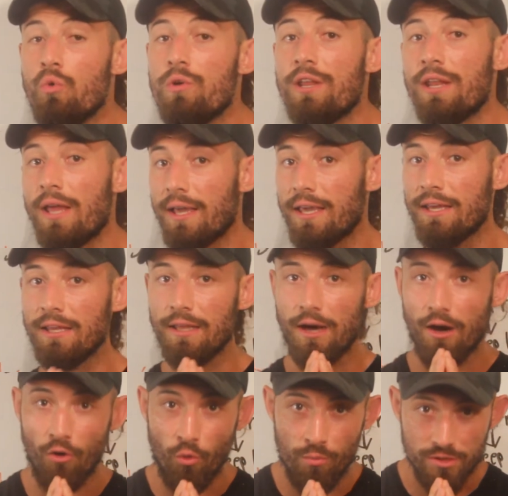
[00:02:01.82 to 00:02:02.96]
it, and I can
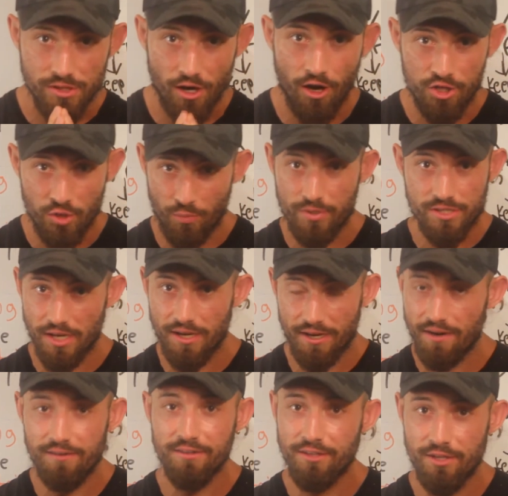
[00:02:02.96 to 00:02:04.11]
almost 100%
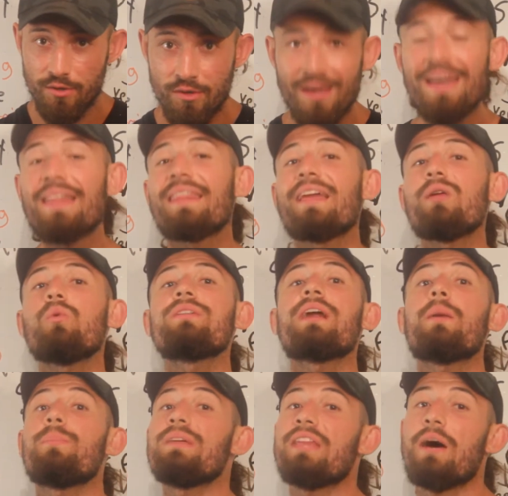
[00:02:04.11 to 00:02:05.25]
guarantee you that it will
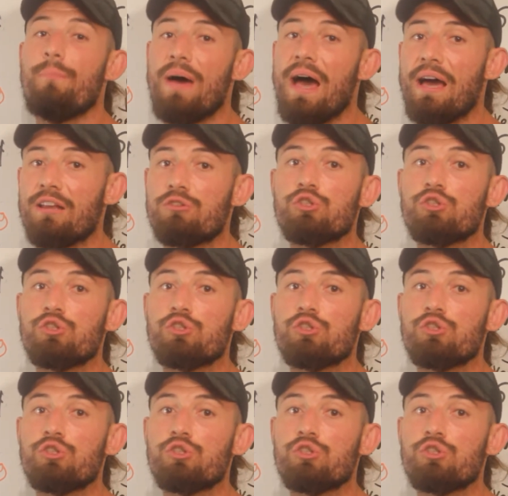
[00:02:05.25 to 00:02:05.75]
not be that bad.